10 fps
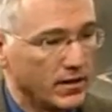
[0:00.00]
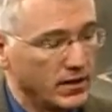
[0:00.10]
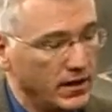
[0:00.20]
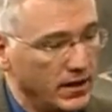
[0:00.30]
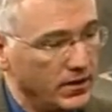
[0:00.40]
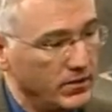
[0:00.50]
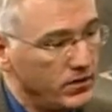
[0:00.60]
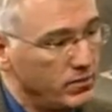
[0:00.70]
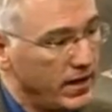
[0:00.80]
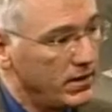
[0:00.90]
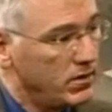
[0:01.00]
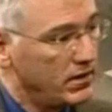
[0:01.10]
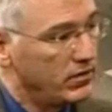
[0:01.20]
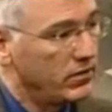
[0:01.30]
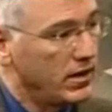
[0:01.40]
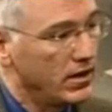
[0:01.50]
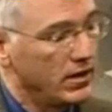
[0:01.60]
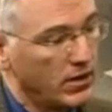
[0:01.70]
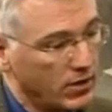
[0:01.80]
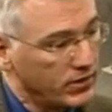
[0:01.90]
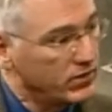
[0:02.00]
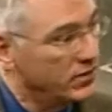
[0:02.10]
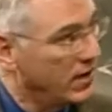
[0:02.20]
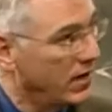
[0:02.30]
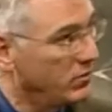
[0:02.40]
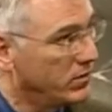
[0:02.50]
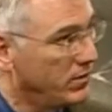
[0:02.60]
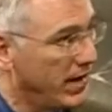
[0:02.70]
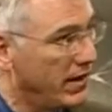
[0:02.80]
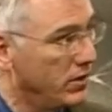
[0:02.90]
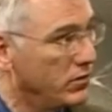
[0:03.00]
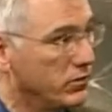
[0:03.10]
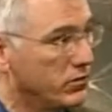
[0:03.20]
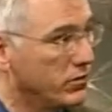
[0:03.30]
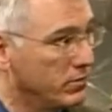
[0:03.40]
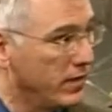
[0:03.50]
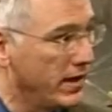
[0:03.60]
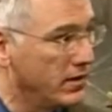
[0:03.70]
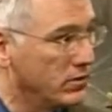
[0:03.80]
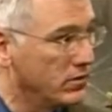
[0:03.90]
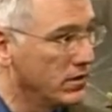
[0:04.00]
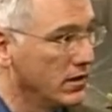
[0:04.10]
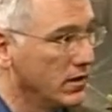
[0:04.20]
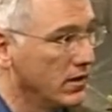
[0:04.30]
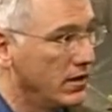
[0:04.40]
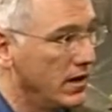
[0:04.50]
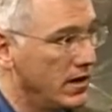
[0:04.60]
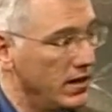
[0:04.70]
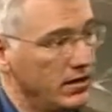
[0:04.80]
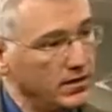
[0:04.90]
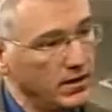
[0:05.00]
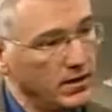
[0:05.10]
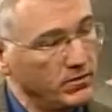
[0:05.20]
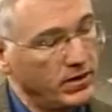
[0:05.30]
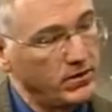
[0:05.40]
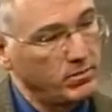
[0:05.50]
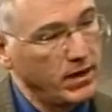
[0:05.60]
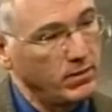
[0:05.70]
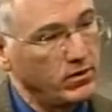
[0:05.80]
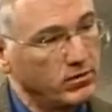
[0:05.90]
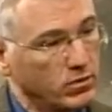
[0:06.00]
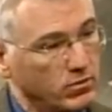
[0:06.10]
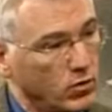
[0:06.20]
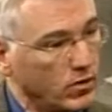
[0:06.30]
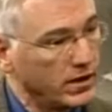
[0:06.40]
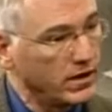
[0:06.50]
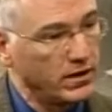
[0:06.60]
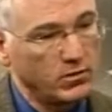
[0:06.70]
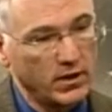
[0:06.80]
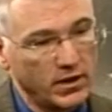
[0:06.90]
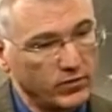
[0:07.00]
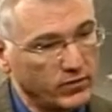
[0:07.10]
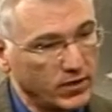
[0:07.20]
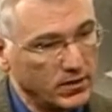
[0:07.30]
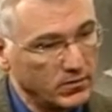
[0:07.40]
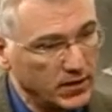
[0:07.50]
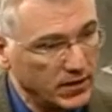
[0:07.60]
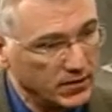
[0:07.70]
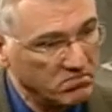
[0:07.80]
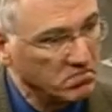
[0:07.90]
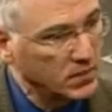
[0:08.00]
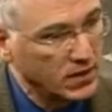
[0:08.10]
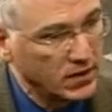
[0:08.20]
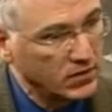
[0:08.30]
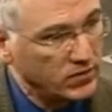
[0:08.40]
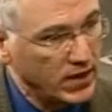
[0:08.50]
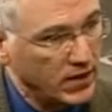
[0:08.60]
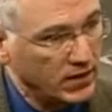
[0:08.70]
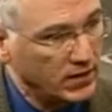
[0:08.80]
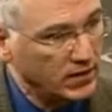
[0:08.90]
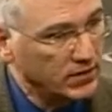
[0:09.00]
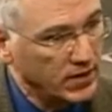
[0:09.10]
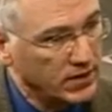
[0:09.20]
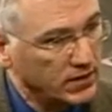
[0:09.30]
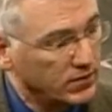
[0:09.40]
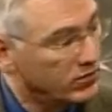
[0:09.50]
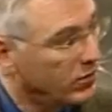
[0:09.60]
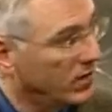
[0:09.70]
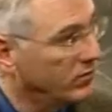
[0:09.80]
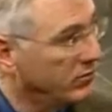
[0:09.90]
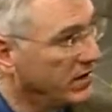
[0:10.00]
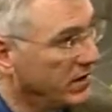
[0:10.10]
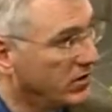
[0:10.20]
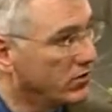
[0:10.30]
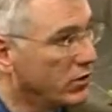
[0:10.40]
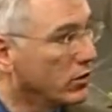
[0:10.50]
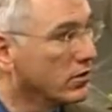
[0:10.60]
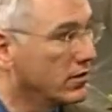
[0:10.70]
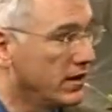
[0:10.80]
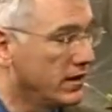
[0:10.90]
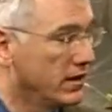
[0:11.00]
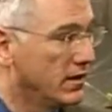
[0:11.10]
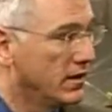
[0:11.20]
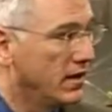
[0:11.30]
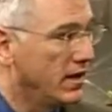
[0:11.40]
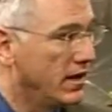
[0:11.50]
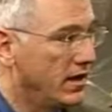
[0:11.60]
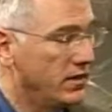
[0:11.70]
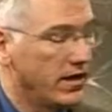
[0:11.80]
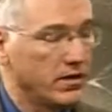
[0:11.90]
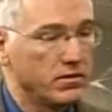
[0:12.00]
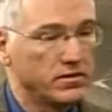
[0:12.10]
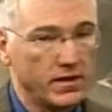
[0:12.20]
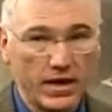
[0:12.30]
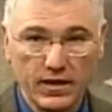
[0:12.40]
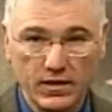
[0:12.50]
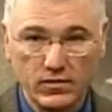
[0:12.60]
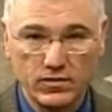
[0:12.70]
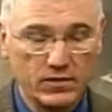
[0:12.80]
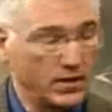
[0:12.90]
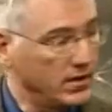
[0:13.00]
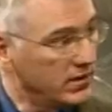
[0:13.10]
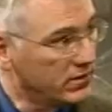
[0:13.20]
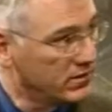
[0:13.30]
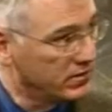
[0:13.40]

where these babies are oftentimes 1 pound or 2 pounds, and these babies were born anywhere from say 10, 12 weeks early, and they are the tiniest